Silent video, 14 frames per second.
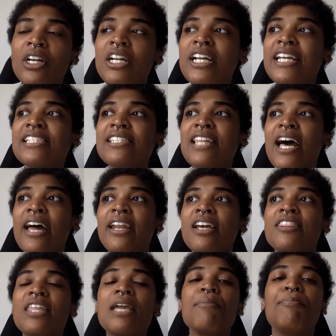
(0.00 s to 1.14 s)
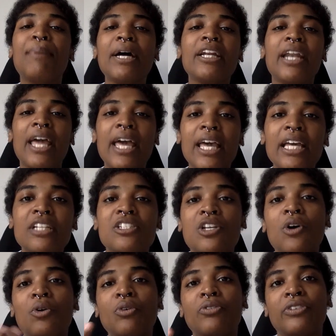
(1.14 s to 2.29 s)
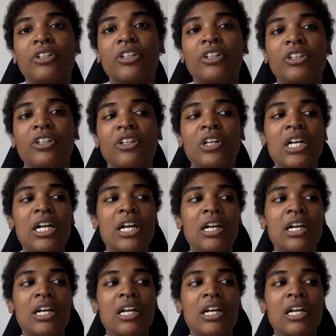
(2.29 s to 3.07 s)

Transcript: is that they butted heads over